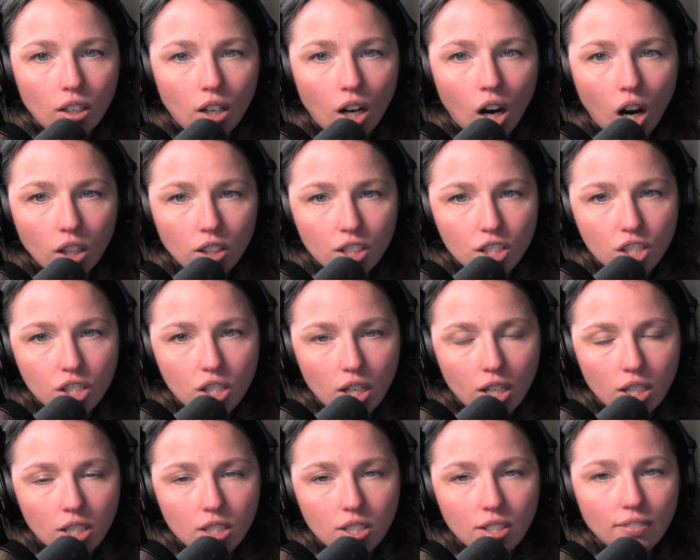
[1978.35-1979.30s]
college
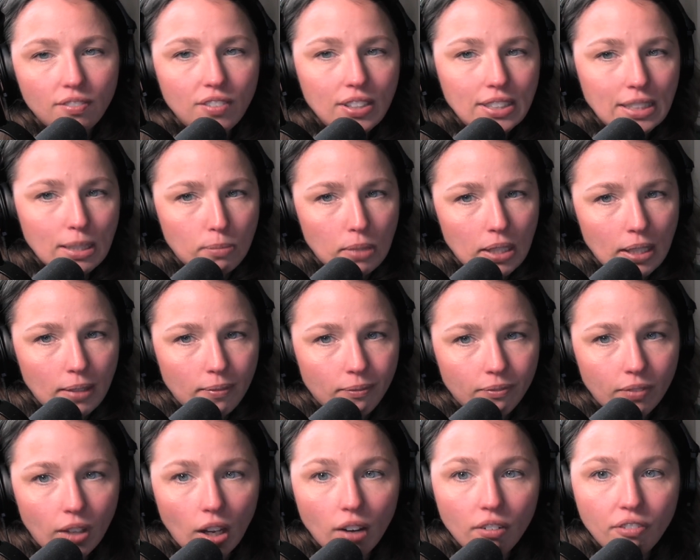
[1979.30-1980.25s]
in to visit me
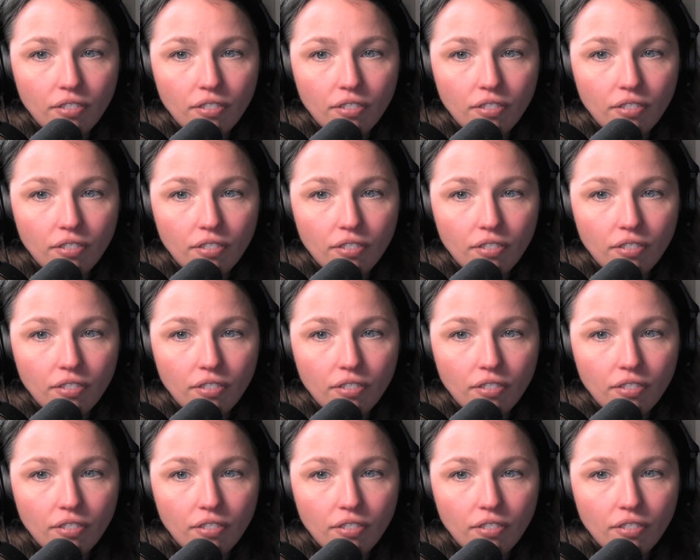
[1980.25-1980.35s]
a